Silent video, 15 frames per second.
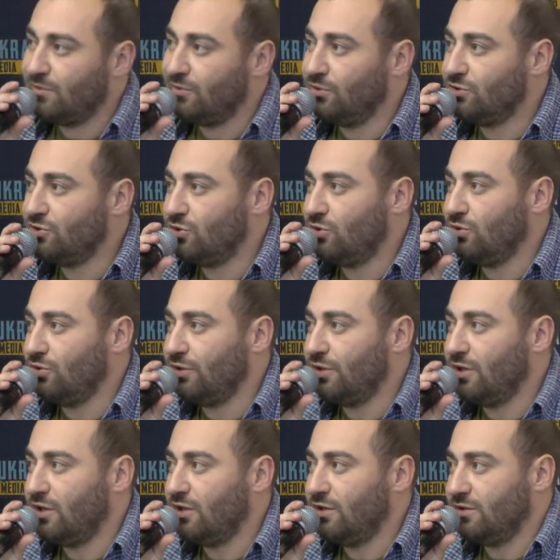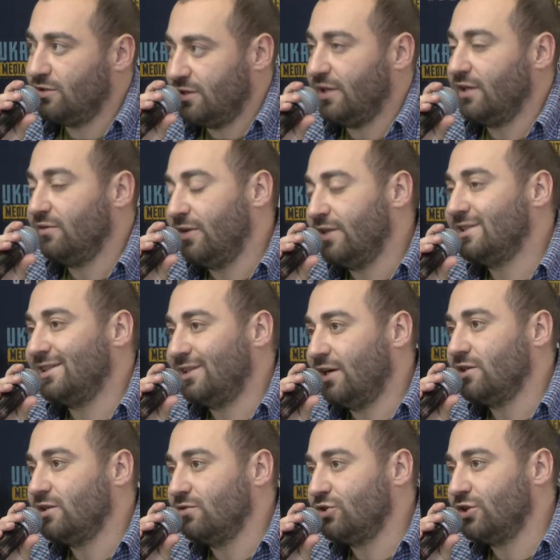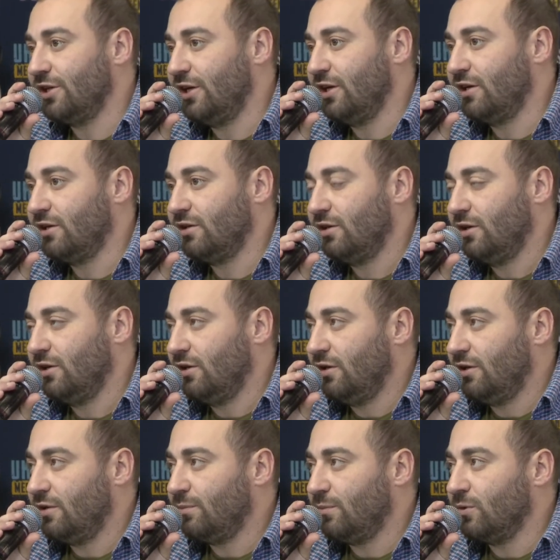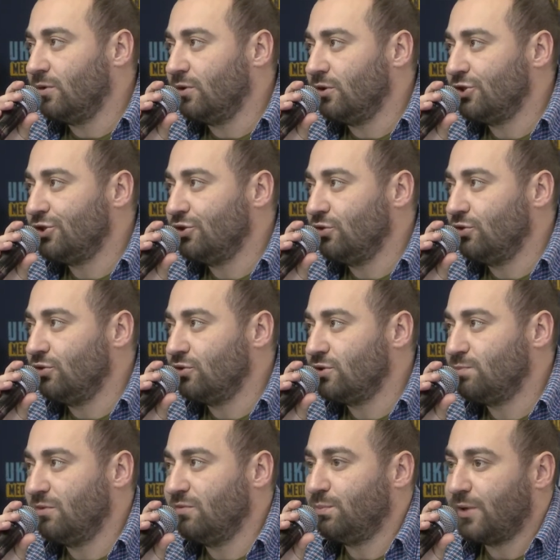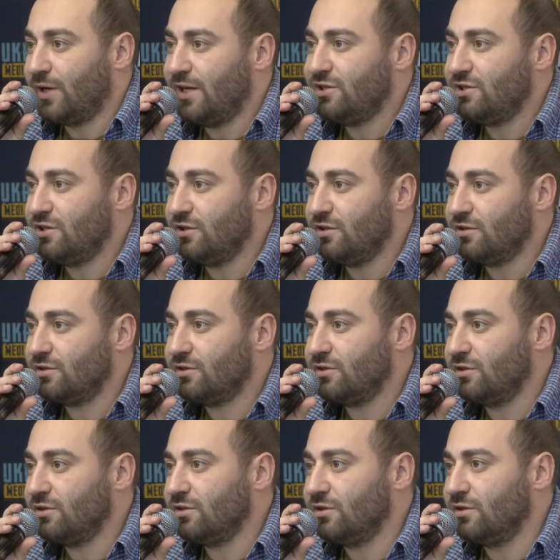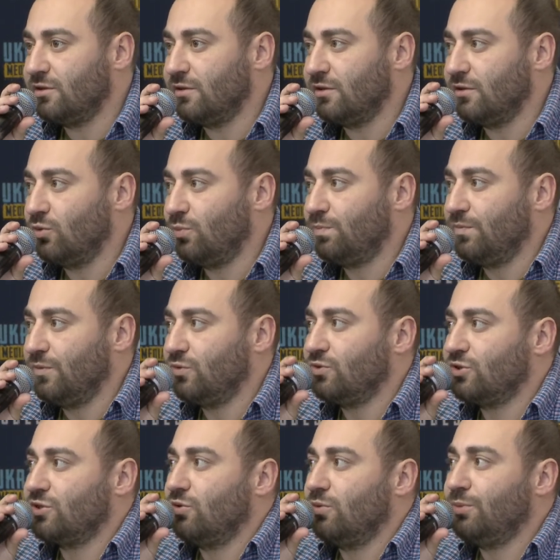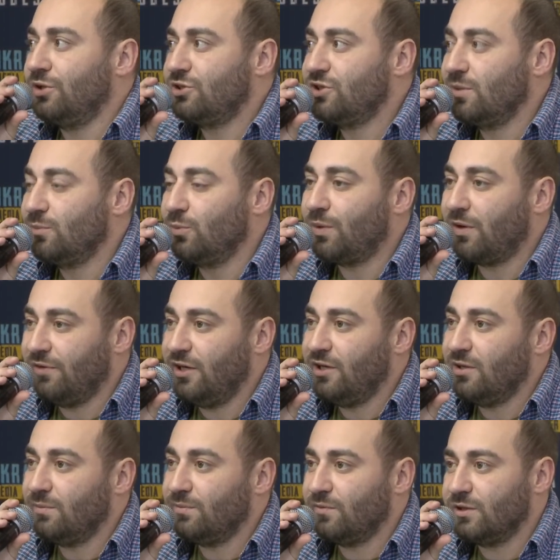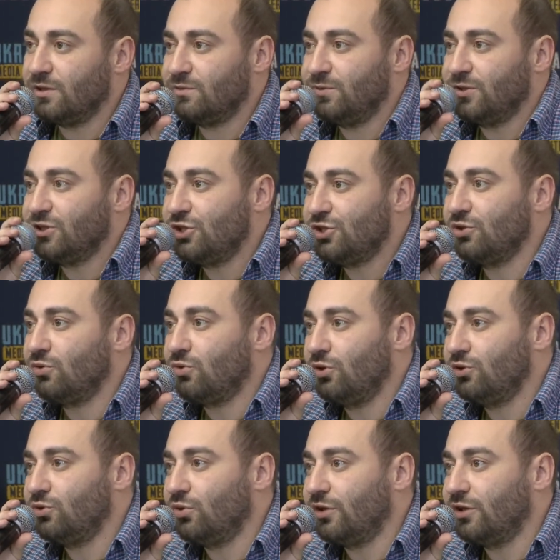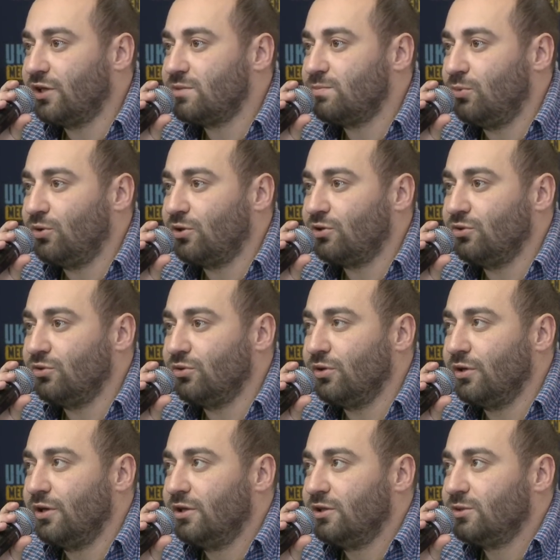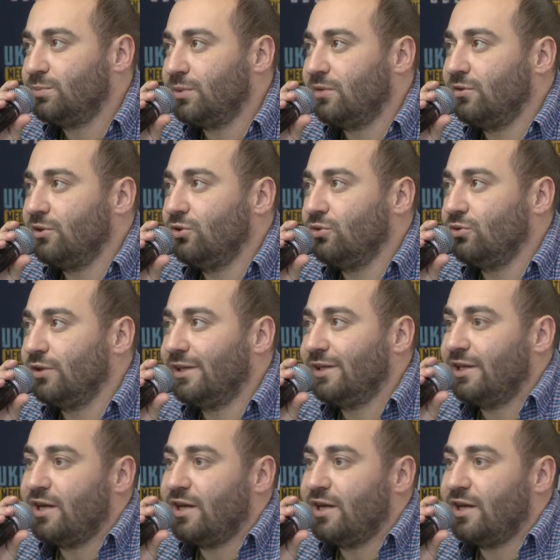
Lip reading: Do you have any programs for the 2023? In terms of cooperation with the regional